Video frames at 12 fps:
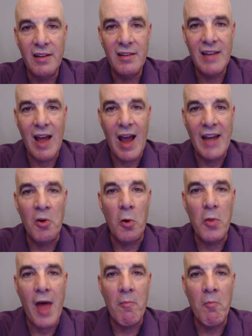Now, I know
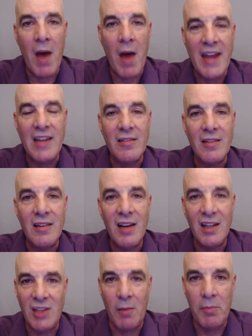that
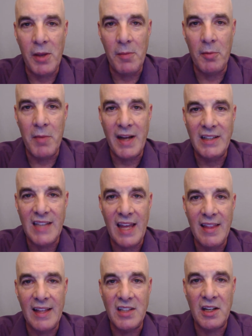some people might say
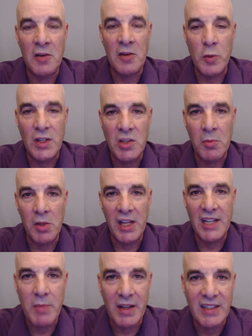that's an unreasonable
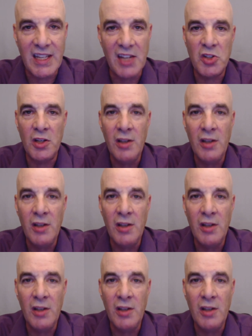expectation,